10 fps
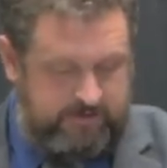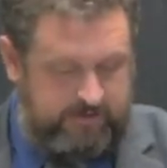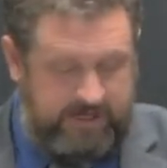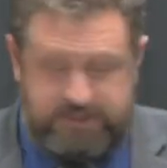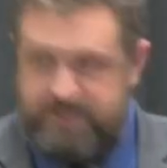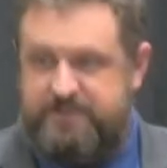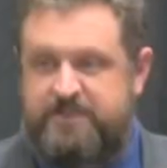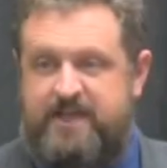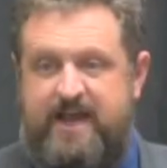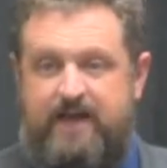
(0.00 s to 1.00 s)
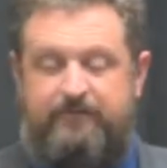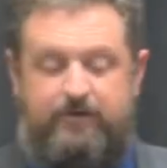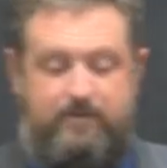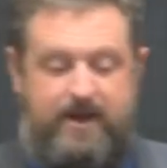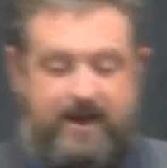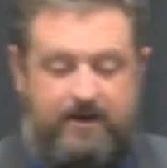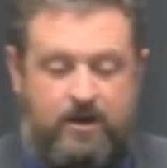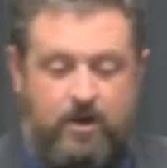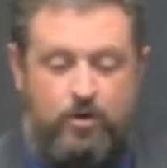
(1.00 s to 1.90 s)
like Jesus had for a man